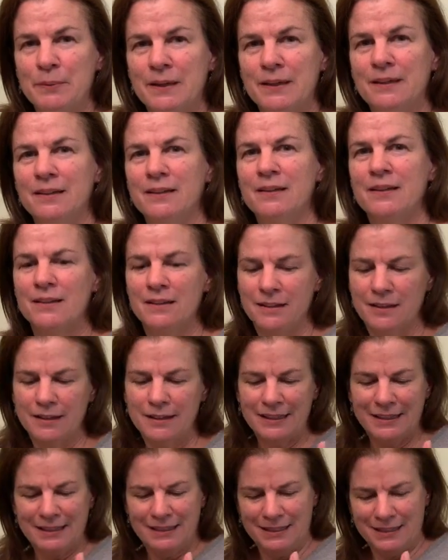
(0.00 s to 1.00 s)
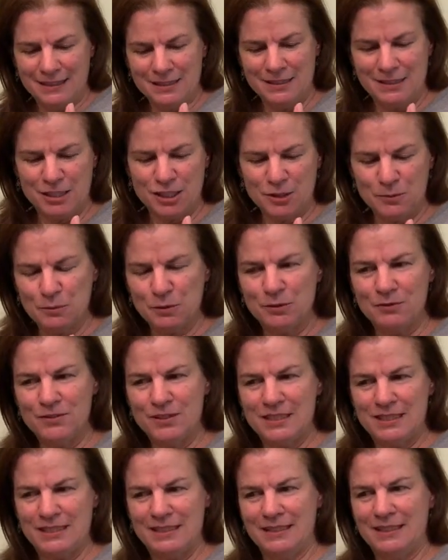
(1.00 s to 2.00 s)
But it is a smooth
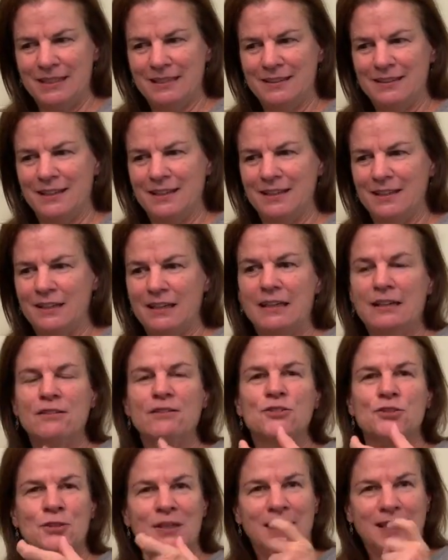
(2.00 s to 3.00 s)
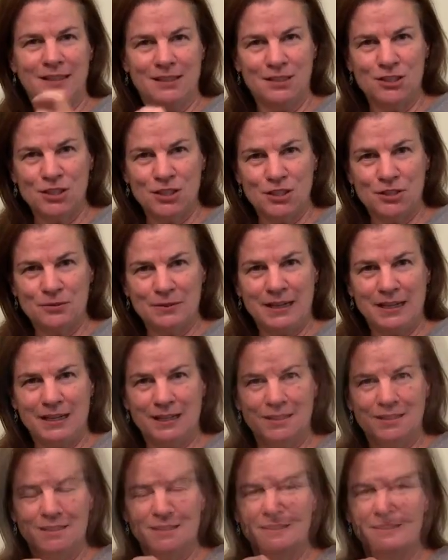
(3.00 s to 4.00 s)
gin. I think drinking it
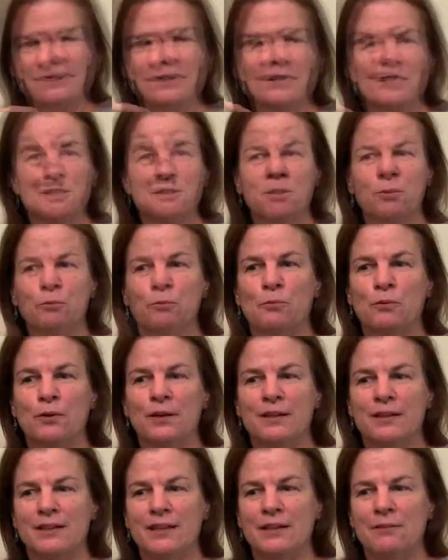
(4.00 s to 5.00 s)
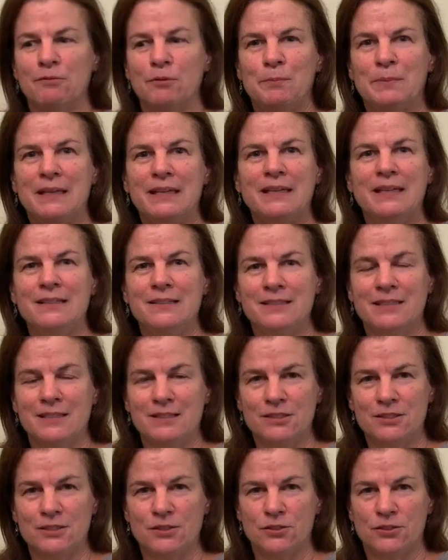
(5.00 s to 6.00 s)
straight, this is the one that would be
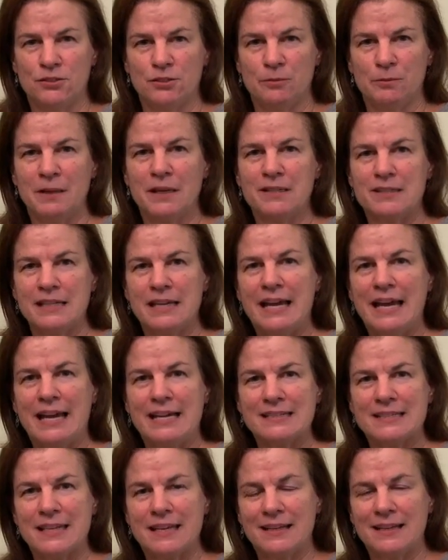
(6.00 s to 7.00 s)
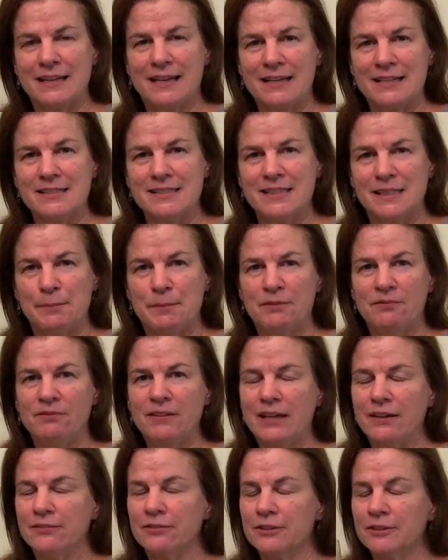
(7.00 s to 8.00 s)
easiest to do because it has that nice lemon
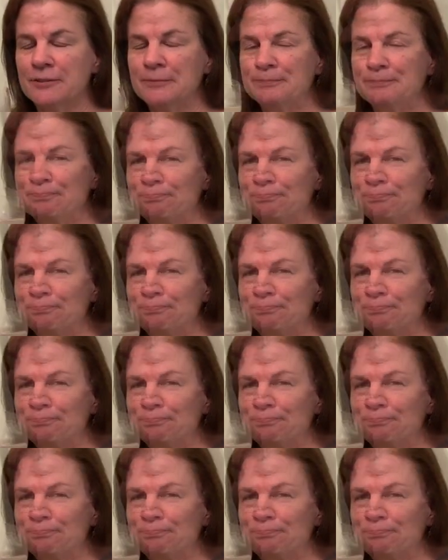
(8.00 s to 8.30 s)
flavor.